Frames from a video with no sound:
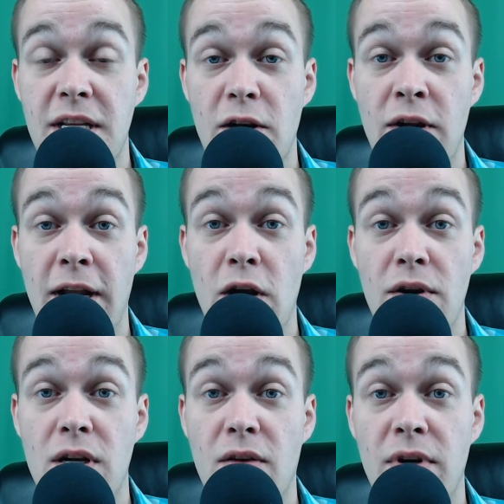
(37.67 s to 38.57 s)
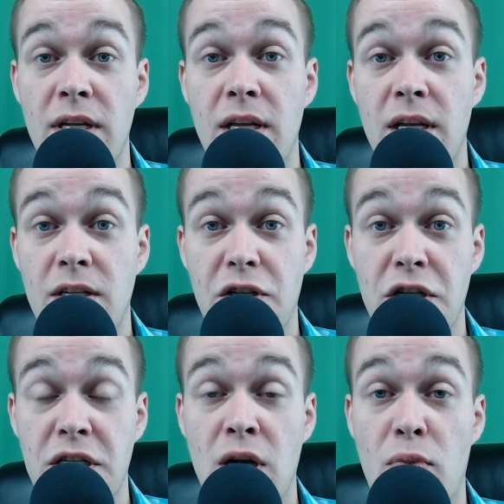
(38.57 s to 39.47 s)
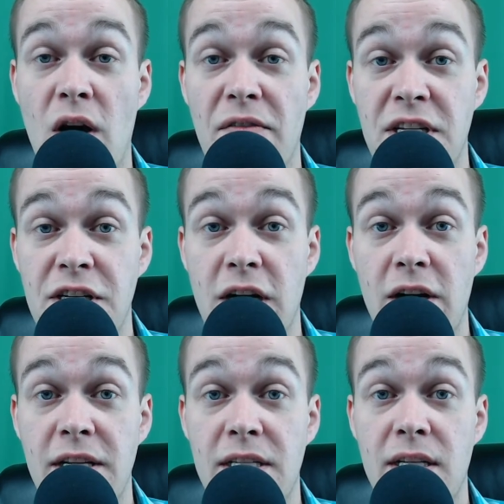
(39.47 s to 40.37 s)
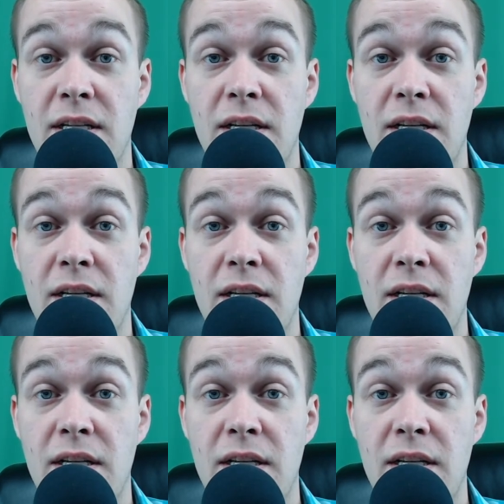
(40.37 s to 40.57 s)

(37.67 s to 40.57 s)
here in Dufferin, such as nonprofits and charities.